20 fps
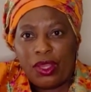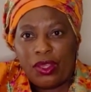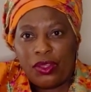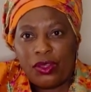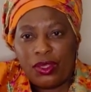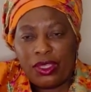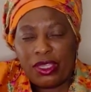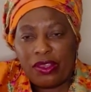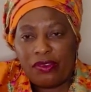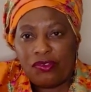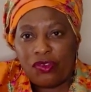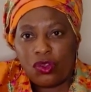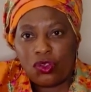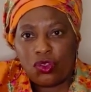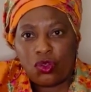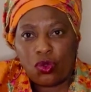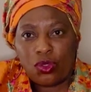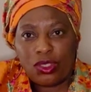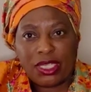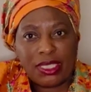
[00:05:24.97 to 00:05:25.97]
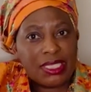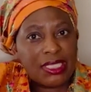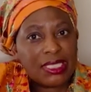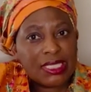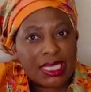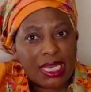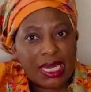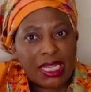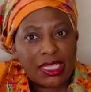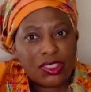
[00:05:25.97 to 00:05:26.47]
give your doctor this
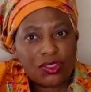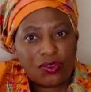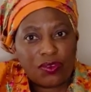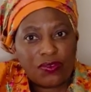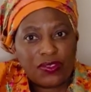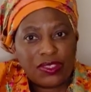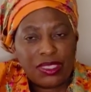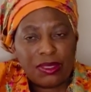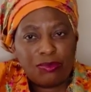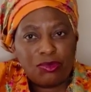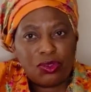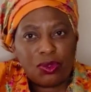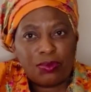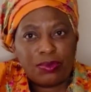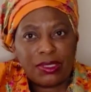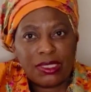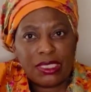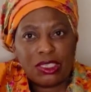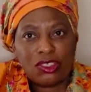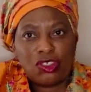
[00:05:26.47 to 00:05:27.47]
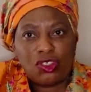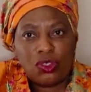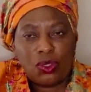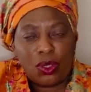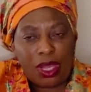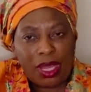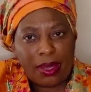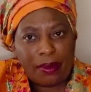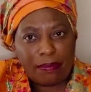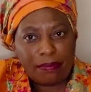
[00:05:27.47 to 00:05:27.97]
cluster of symptoms that you
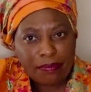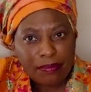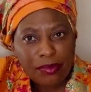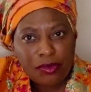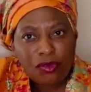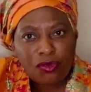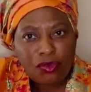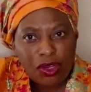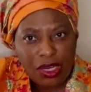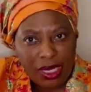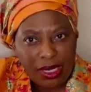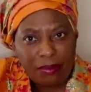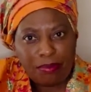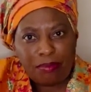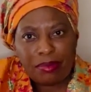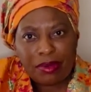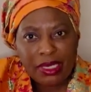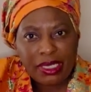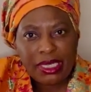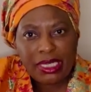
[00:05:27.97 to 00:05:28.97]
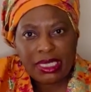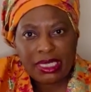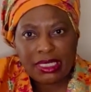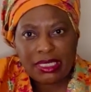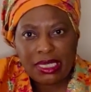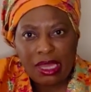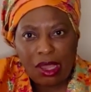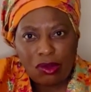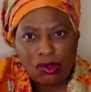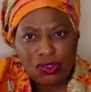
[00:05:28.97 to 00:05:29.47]
are really breaking
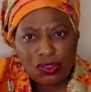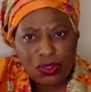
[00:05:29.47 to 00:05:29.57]
it down,